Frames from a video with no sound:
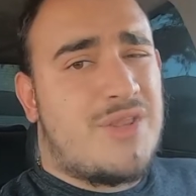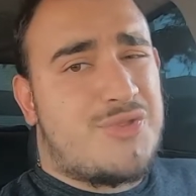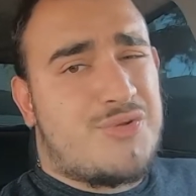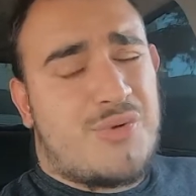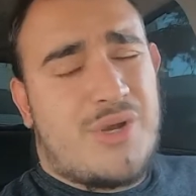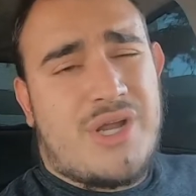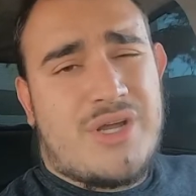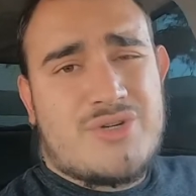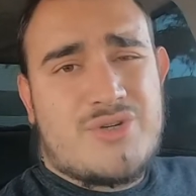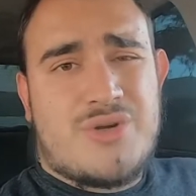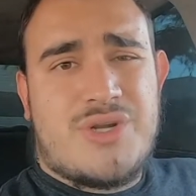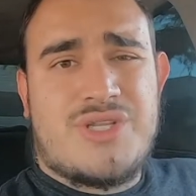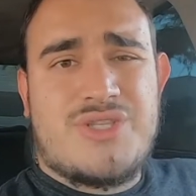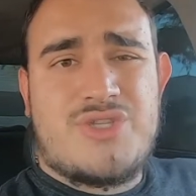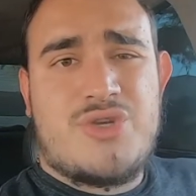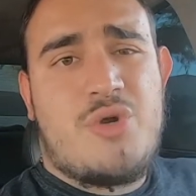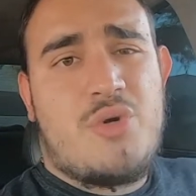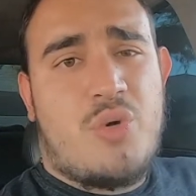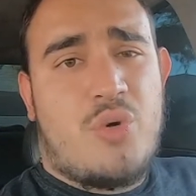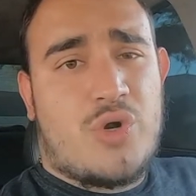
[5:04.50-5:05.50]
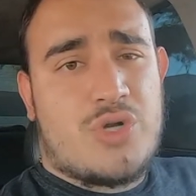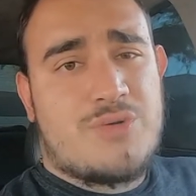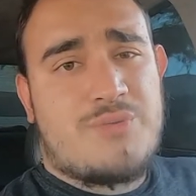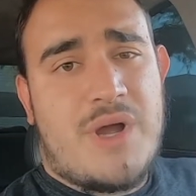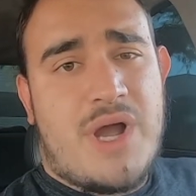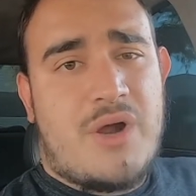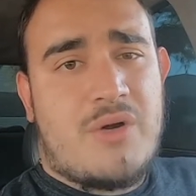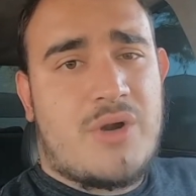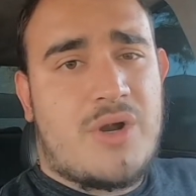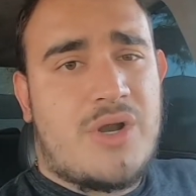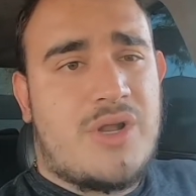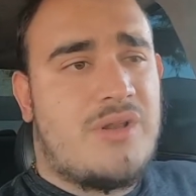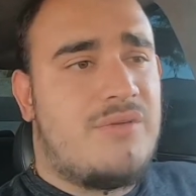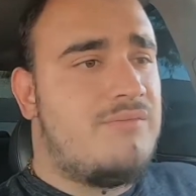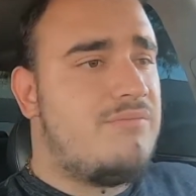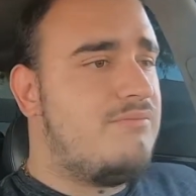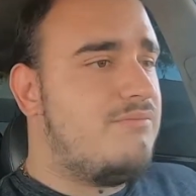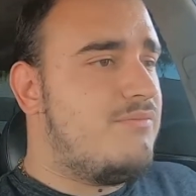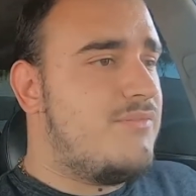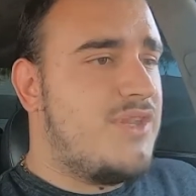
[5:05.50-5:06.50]
302 horsepower
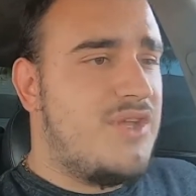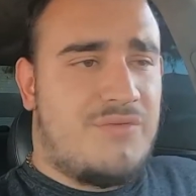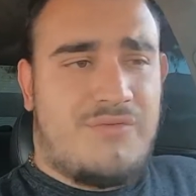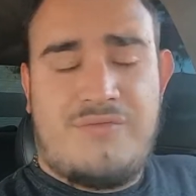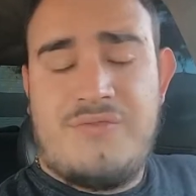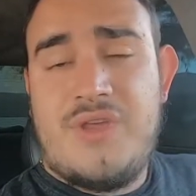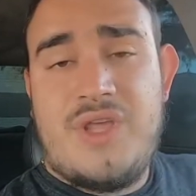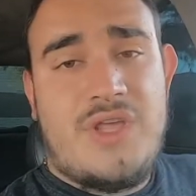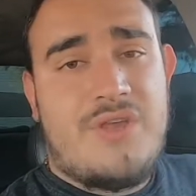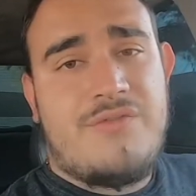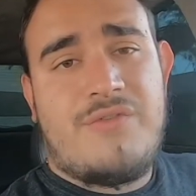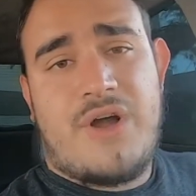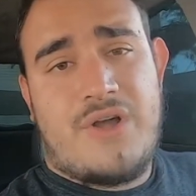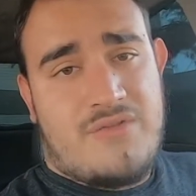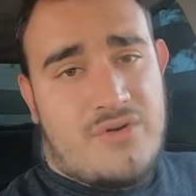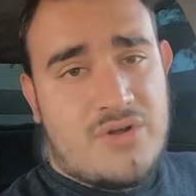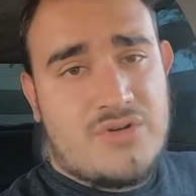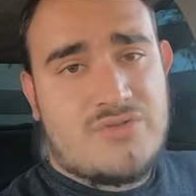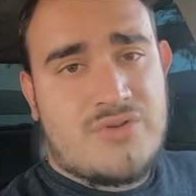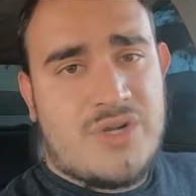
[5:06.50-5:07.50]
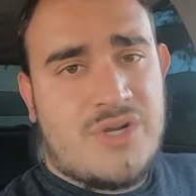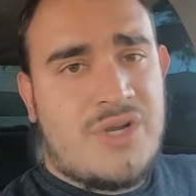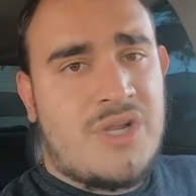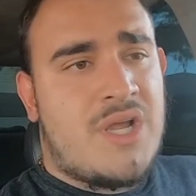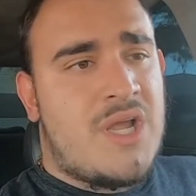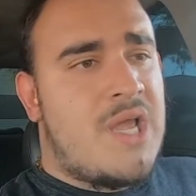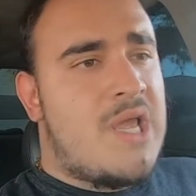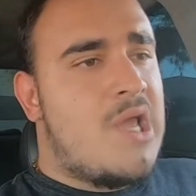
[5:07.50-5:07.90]
in the E500,